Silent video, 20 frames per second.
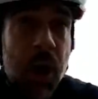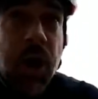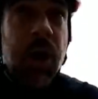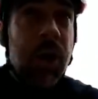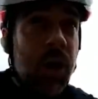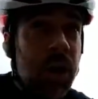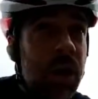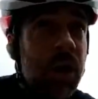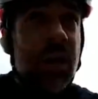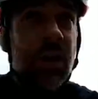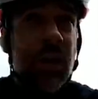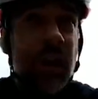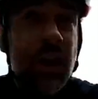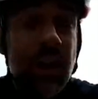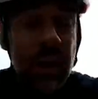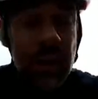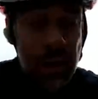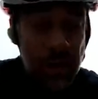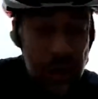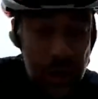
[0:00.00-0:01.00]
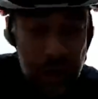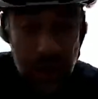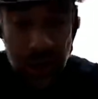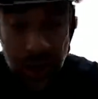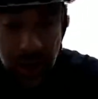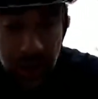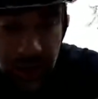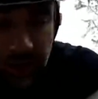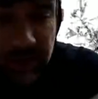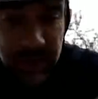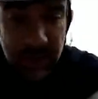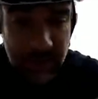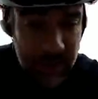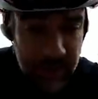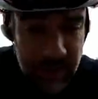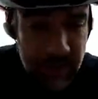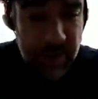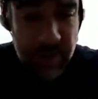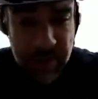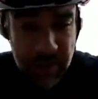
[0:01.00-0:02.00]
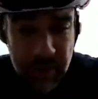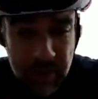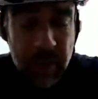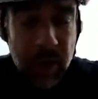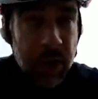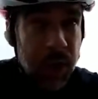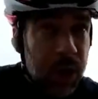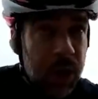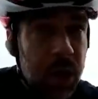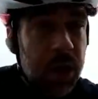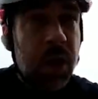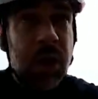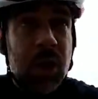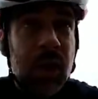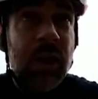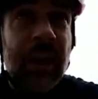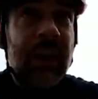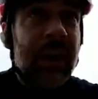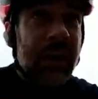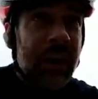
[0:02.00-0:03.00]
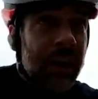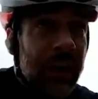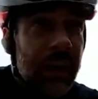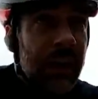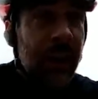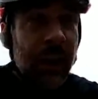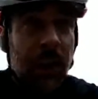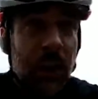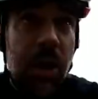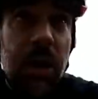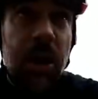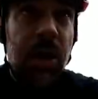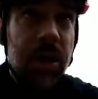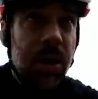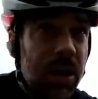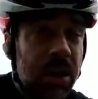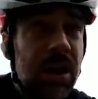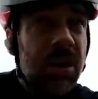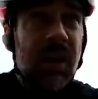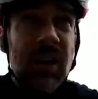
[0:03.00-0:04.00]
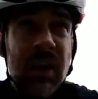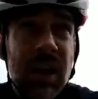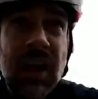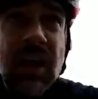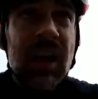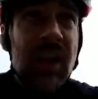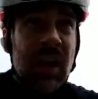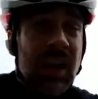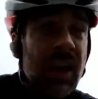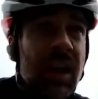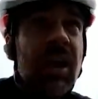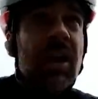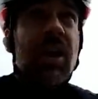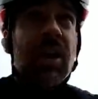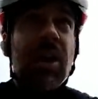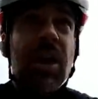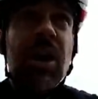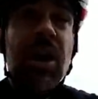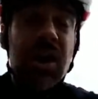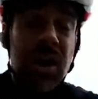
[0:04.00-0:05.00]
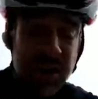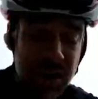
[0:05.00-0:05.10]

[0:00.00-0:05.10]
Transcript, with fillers: I'm going to try. And then round this right-hander here, I did just come off the pedals and the power a little bit.